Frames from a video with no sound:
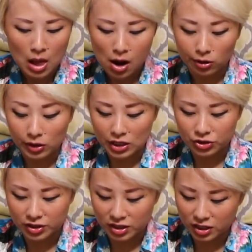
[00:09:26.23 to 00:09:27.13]
Oh,
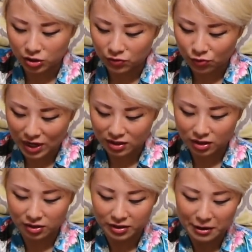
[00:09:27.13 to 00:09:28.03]
Asians eat rice
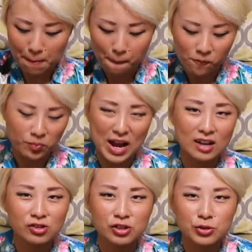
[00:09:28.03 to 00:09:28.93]
all the time. I
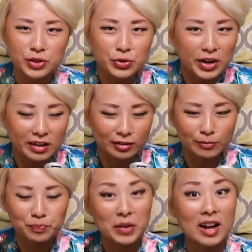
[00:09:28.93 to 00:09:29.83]
actually don't eat rice.
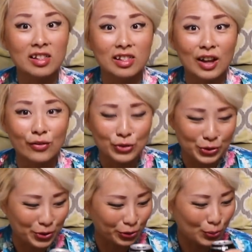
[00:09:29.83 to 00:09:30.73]
I love
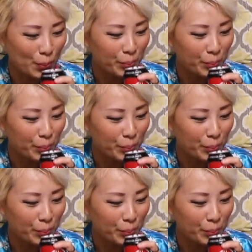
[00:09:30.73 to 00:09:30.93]
noodles.